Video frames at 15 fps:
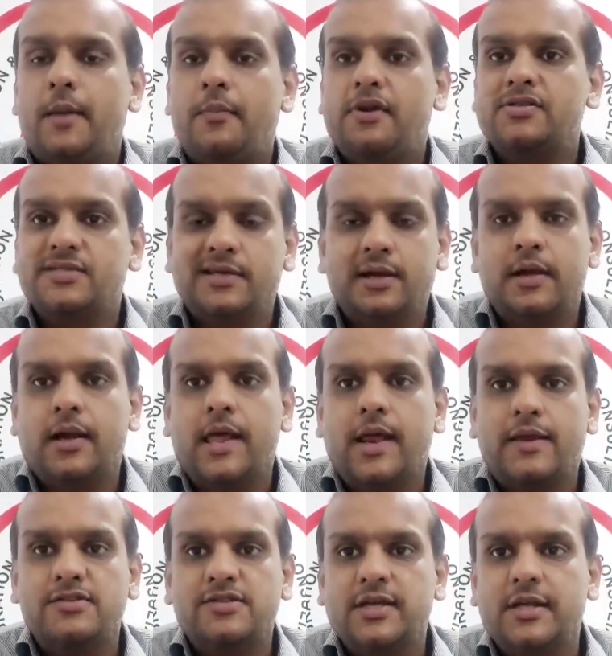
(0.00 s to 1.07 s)
I'm a consultant,
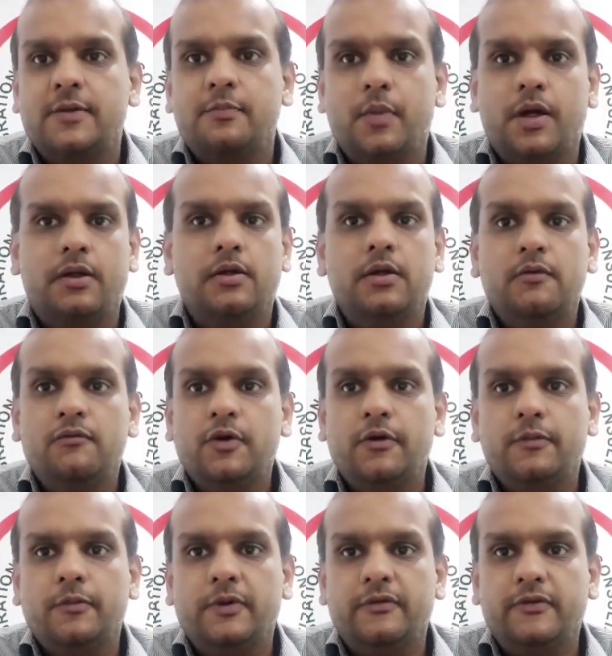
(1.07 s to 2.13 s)
I can say
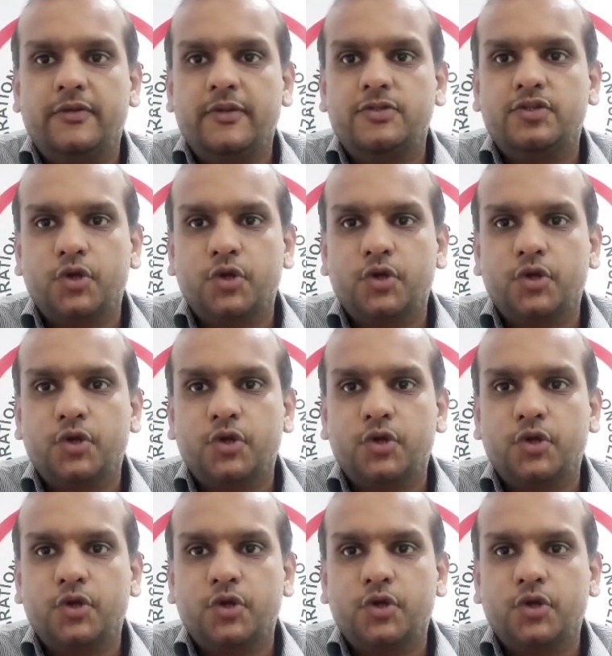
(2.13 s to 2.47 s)
that with